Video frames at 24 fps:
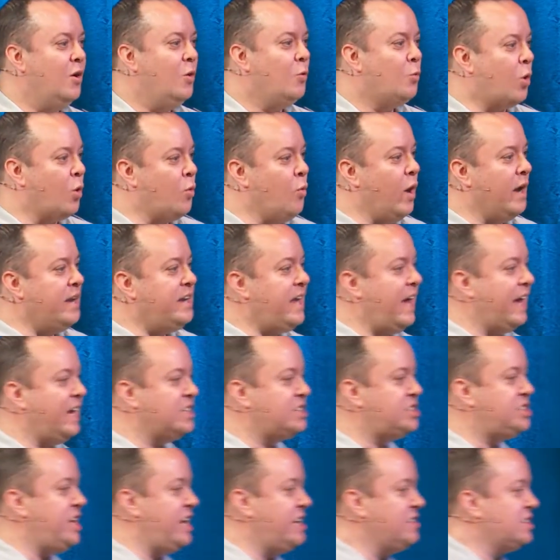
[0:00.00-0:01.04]
Where one day
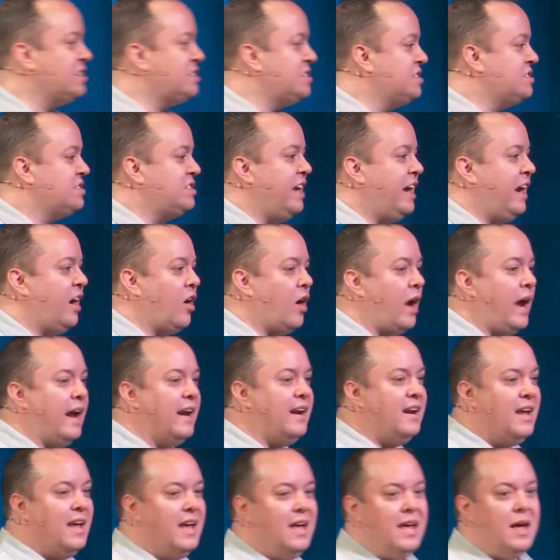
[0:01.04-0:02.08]
as Jesus is there
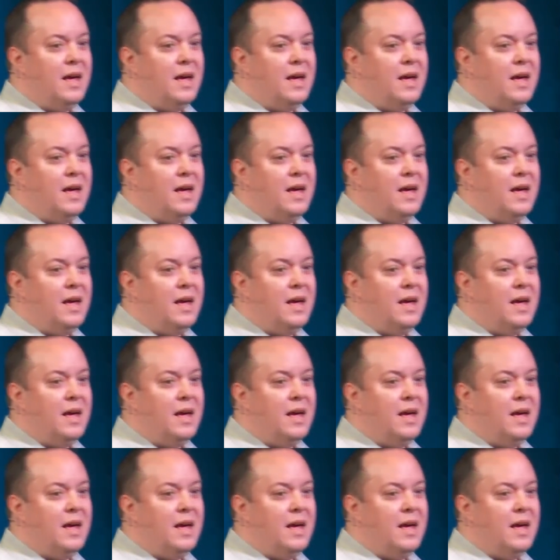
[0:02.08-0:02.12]
and